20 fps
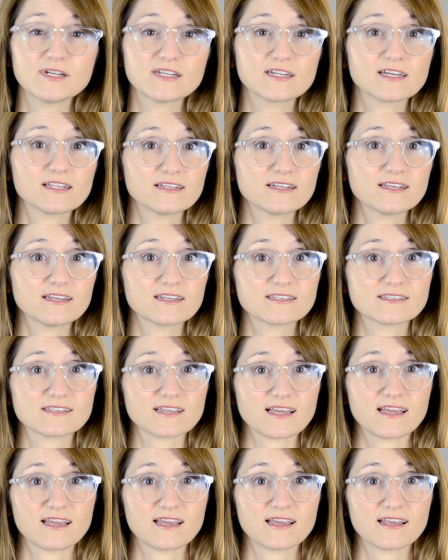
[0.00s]
into clinics
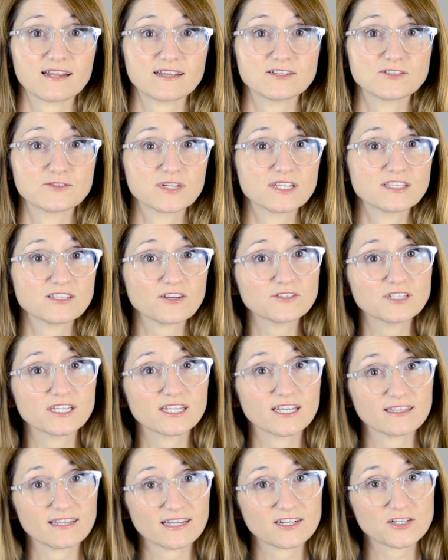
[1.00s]
and I do
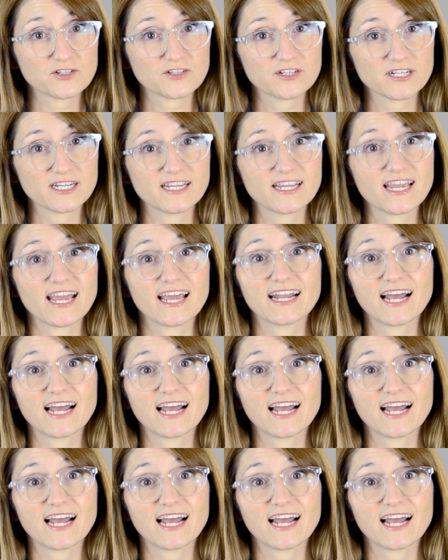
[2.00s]
consulting and lecturing,